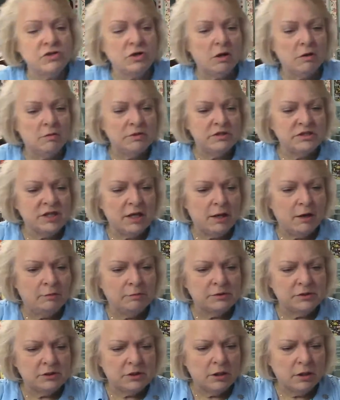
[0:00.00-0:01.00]
which always
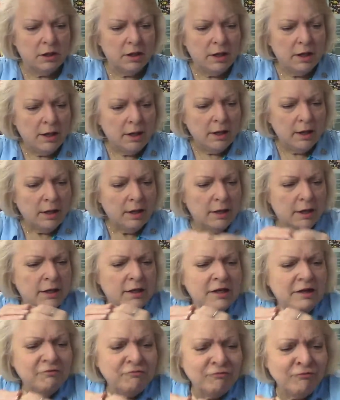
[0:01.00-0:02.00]
helps
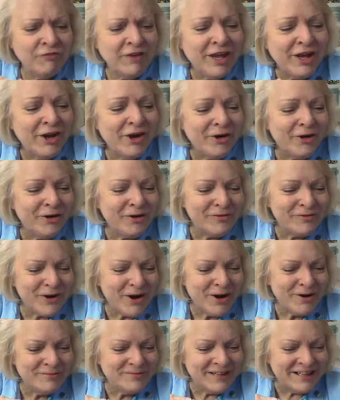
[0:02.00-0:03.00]
finger
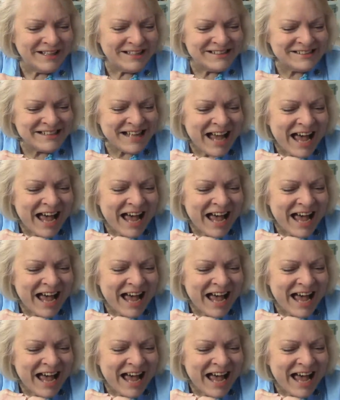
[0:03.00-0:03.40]
aerobics.